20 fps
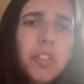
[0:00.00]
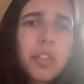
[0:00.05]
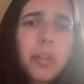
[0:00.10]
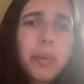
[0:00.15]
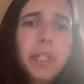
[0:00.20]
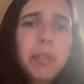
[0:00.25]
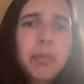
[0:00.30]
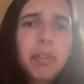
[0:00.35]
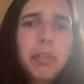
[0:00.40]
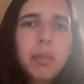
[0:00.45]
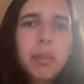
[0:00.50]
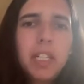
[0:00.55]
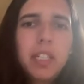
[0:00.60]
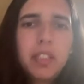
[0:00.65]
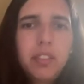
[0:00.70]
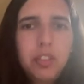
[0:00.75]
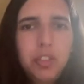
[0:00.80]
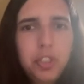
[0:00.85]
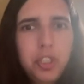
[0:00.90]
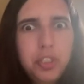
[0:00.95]
So it
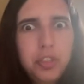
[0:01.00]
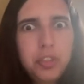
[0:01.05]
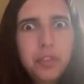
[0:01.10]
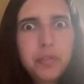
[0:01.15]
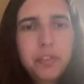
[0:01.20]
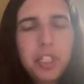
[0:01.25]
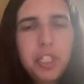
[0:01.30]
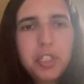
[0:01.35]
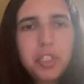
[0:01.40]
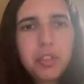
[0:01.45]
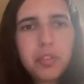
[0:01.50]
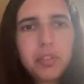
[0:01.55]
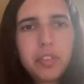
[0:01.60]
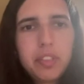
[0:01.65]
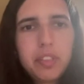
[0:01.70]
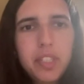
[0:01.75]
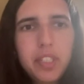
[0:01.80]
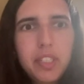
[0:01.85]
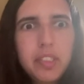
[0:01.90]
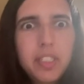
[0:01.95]
requires the choice of thresholds,
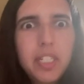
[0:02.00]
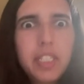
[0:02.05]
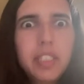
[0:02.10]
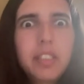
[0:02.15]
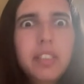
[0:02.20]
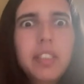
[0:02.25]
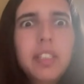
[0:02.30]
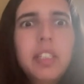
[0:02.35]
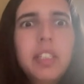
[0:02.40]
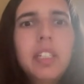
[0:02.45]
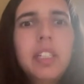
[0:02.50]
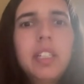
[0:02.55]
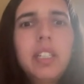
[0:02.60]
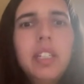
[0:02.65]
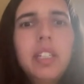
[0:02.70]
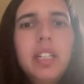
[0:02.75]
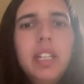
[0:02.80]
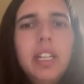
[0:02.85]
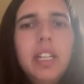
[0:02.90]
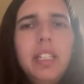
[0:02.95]
as I said.
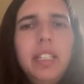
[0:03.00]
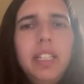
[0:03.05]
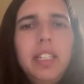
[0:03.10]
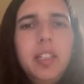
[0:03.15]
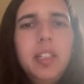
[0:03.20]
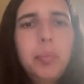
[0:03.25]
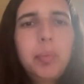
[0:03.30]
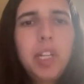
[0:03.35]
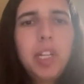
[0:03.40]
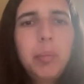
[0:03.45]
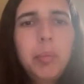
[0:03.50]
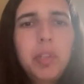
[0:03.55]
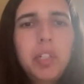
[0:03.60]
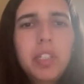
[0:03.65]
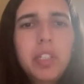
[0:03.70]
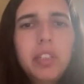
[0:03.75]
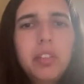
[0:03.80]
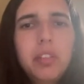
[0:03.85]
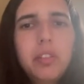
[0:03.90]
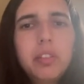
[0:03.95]
And in the
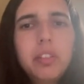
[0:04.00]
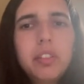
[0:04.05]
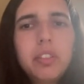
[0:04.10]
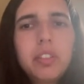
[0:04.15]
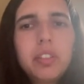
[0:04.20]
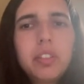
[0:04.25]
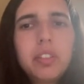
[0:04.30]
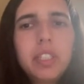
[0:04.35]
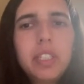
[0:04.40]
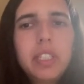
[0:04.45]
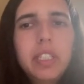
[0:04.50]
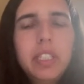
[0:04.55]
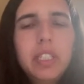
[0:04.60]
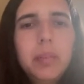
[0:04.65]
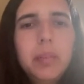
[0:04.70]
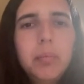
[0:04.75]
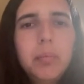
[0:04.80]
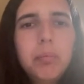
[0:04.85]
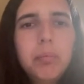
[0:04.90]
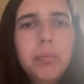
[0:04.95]
paper, they don't
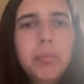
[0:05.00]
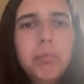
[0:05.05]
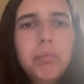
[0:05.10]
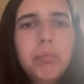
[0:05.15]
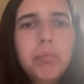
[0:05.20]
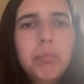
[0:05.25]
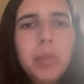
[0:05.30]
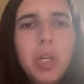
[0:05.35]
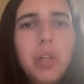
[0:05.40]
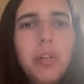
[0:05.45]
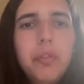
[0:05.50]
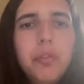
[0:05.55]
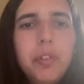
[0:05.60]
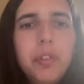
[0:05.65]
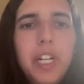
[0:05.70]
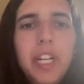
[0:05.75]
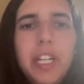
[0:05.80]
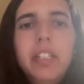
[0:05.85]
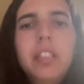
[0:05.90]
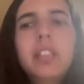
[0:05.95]

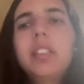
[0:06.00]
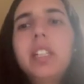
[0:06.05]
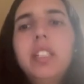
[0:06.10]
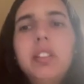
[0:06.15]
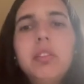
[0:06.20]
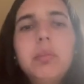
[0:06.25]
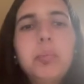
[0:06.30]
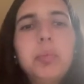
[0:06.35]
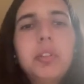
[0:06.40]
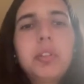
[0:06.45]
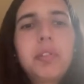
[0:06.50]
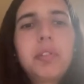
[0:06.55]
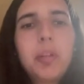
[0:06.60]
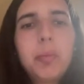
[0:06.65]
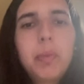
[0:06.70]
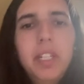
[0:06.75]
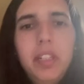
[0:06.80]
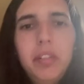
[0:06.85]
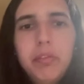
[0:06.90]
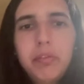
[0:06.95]
they don't
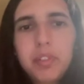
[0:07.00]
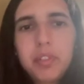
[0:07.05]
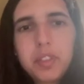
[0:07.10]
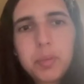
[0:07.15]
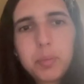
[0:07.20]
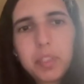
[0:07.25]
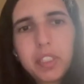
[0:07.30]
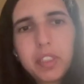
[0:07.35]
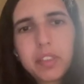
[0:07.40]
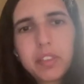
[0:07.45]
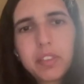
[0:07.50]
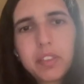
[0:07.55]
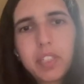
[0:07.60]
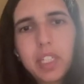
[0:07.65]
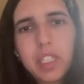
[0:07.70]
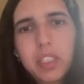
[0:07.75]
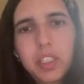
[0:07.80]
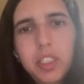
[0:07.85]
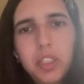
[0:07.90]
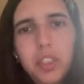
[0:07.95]
perform an inference because the
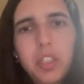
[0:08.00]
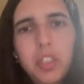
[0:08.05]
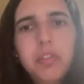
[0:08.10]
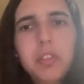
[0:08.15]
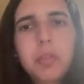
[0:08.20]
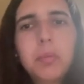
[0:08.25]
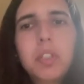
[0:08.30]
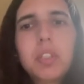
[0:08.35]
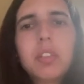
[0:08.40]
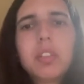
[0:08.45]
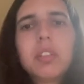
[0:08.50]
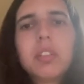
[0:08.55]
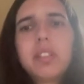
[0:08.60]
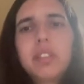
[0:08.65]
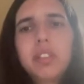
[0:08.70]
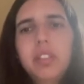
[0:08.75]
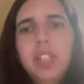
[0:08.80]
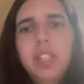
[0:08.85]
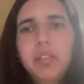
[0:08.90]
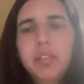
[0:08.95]
likelihood of the model
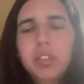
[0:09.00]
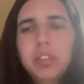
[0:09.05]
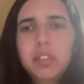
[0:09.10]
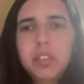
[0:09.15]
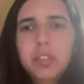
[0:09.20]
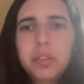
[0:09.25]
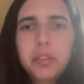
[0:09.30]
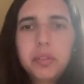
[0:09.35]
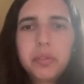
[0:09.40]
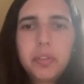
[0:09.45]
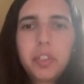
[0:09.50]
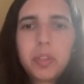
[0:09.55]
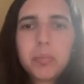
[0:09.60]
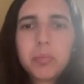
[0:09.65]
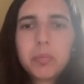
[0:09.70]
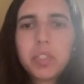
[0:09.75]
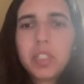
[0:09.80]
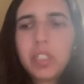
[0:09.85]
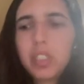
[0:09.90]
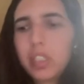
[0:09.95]
doesn't have a closed
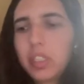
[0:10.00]
form.